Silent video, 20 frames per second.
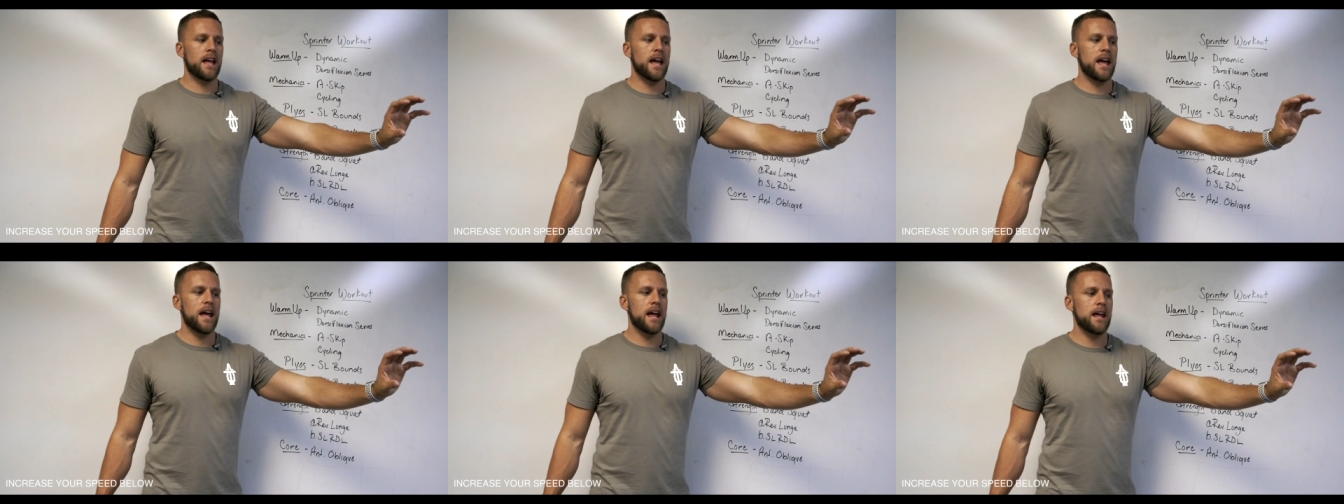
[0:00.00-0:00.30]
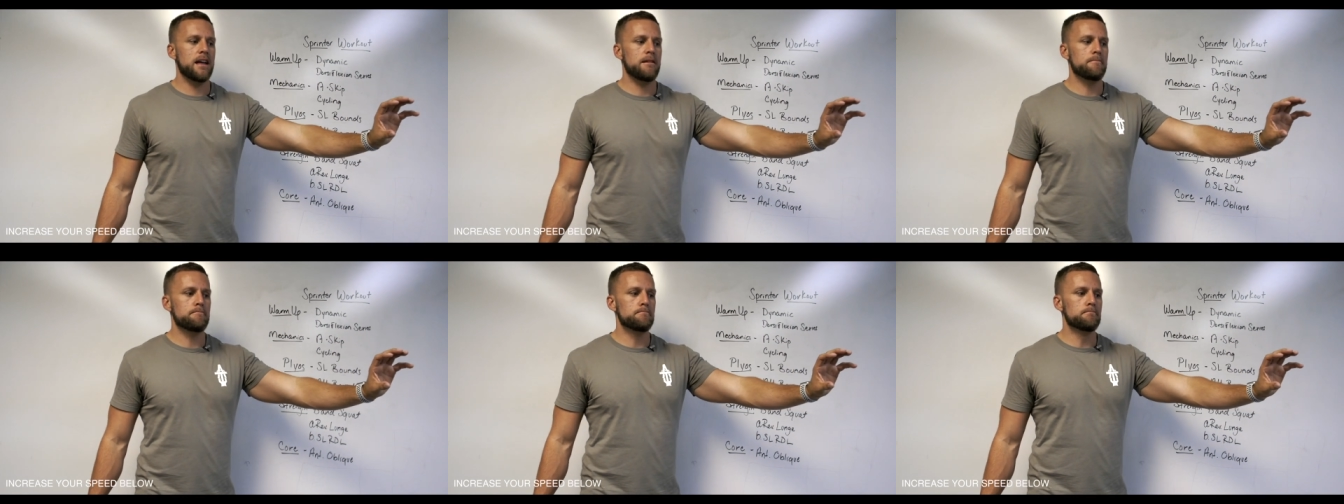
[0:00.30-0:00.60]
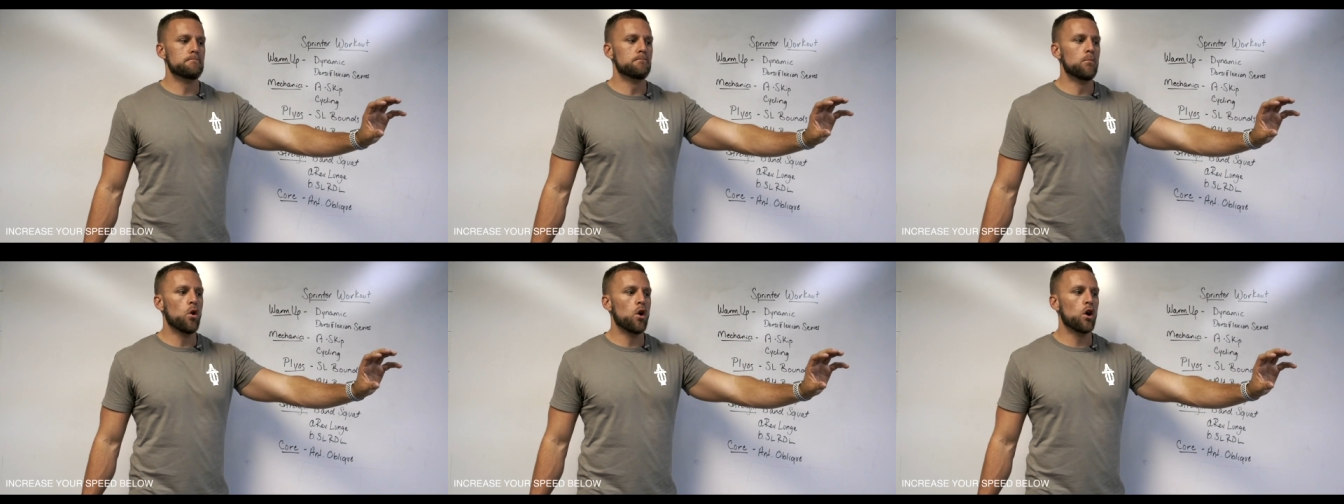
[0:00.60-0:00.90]
a
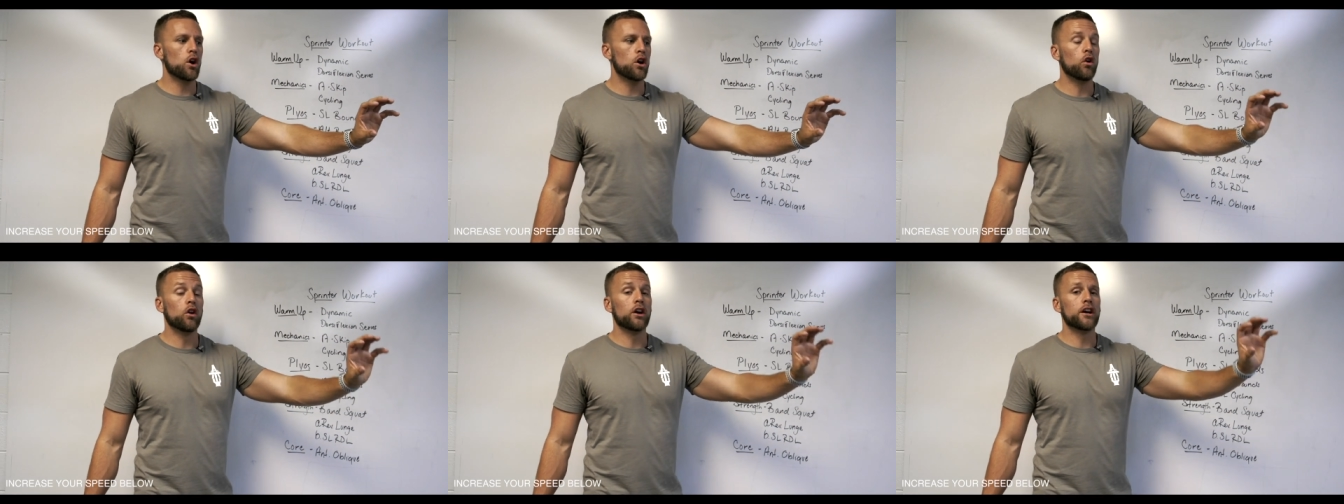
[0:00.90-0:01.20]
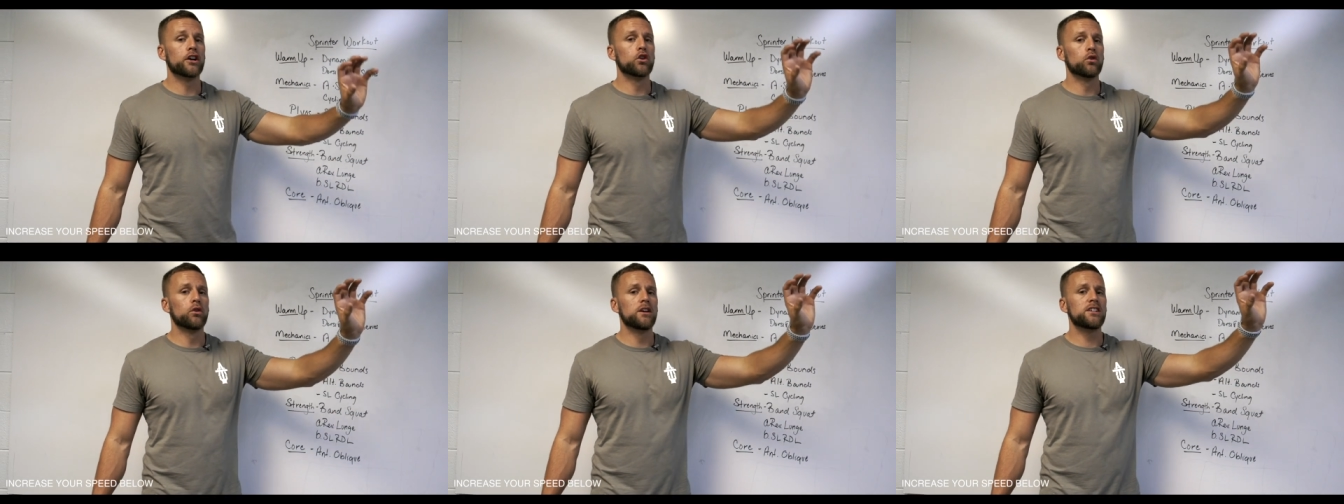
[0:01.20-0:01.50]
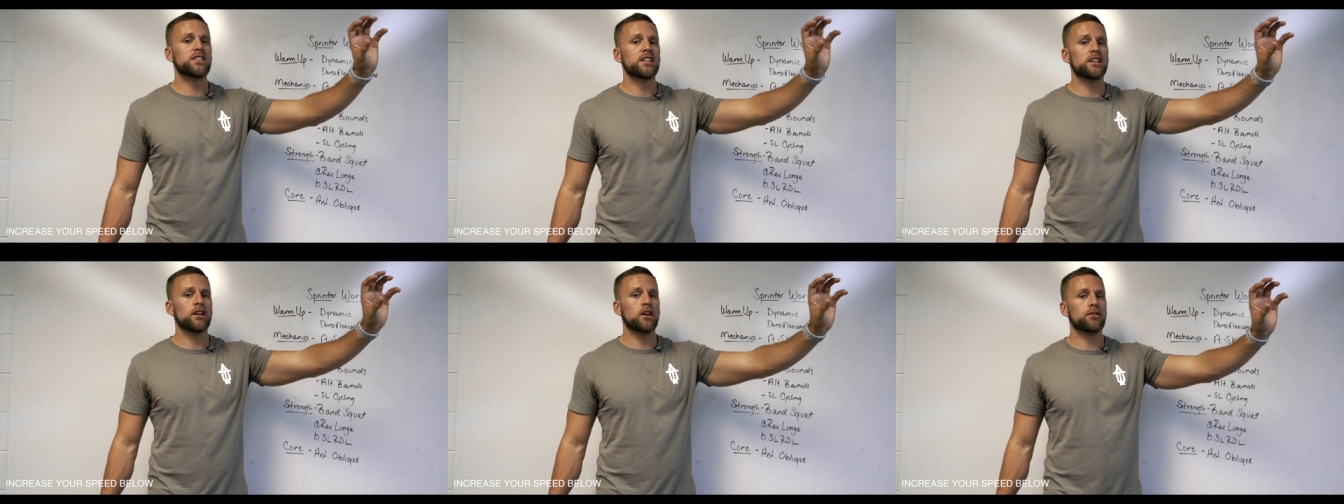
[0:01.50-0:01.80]
more or
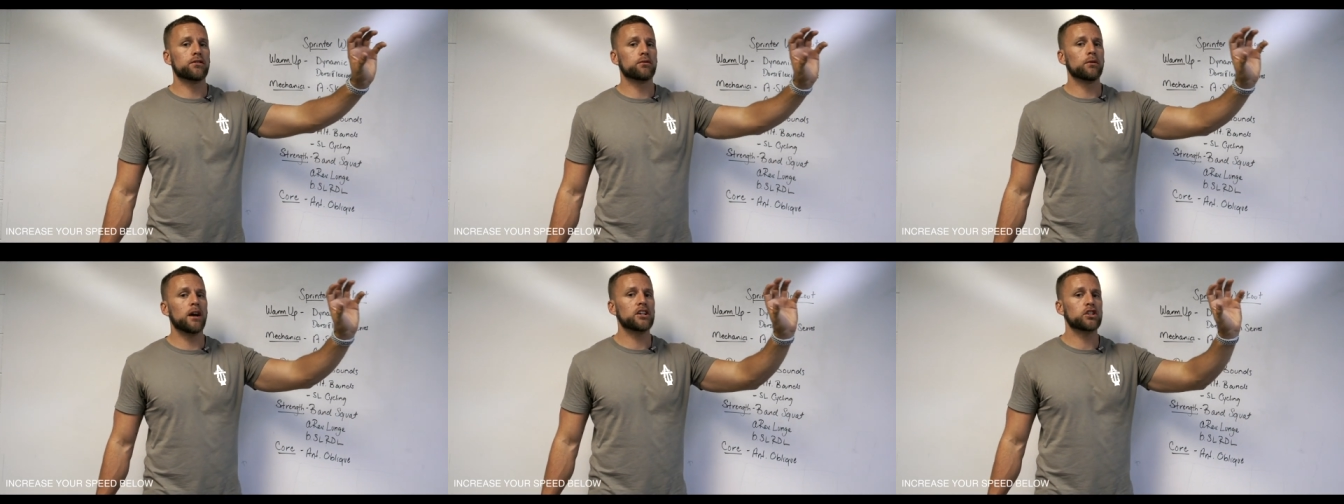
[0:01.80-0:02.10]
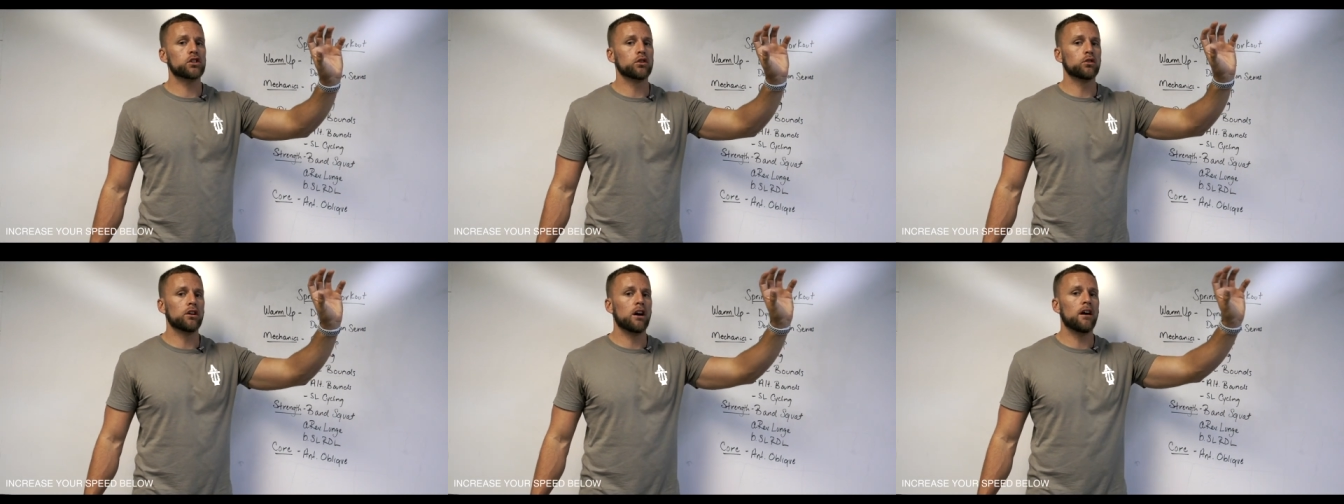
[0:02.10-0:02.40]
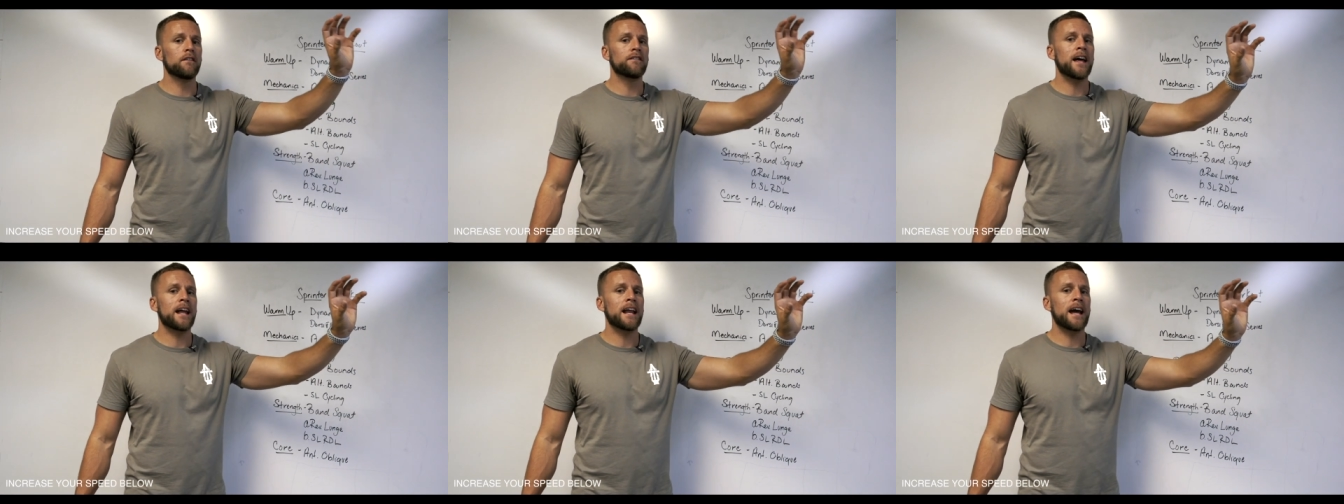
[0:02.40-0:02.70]
increasing the threshold
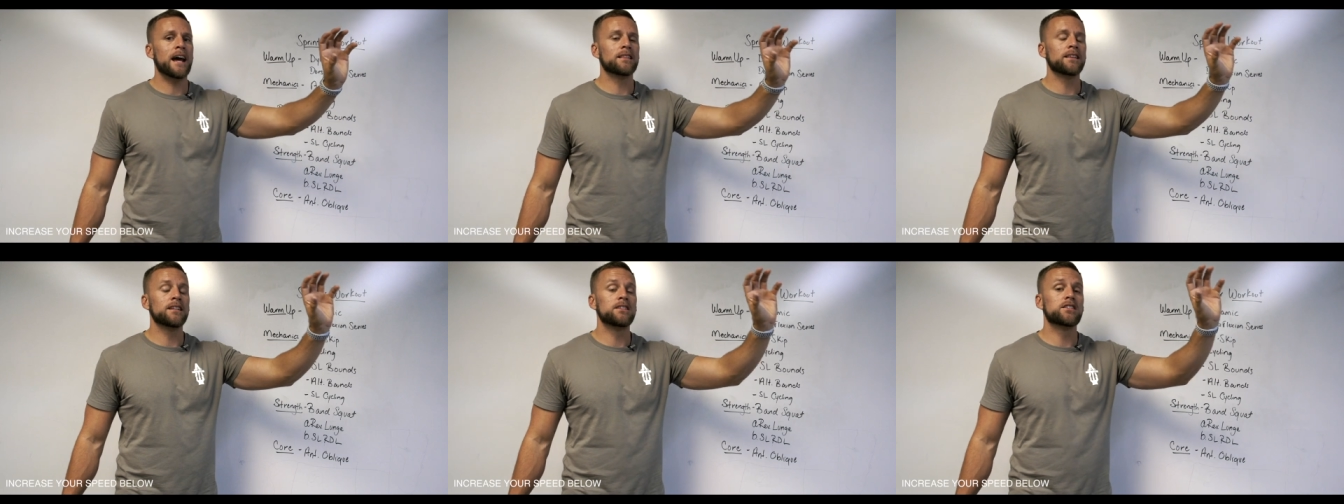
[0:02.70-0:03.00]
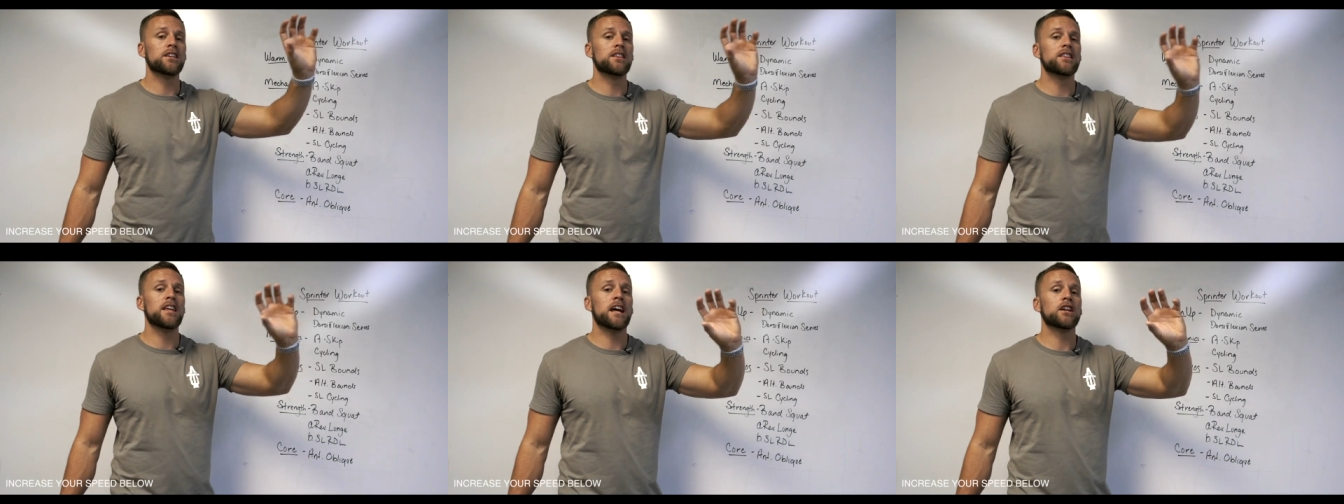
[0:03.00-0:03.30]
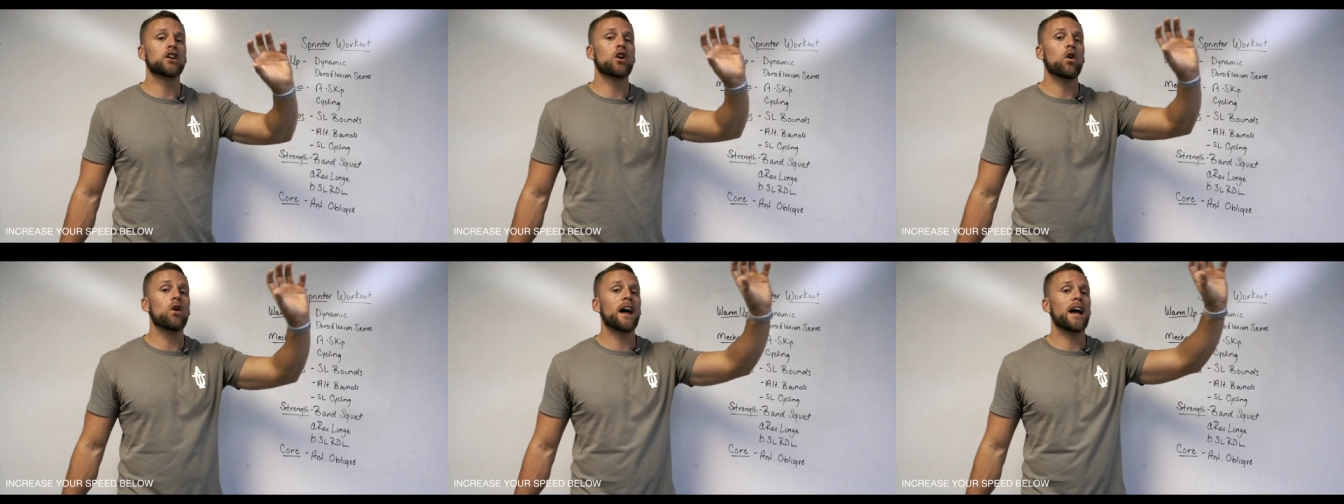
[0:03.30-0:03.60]
of that athlete to
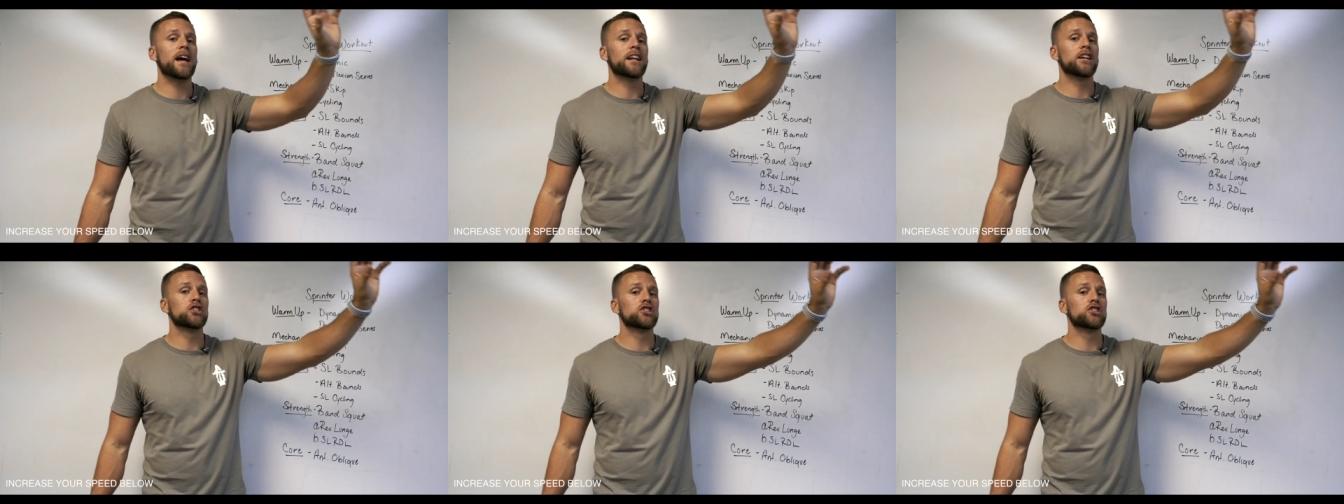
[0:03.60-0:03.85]
then go ahead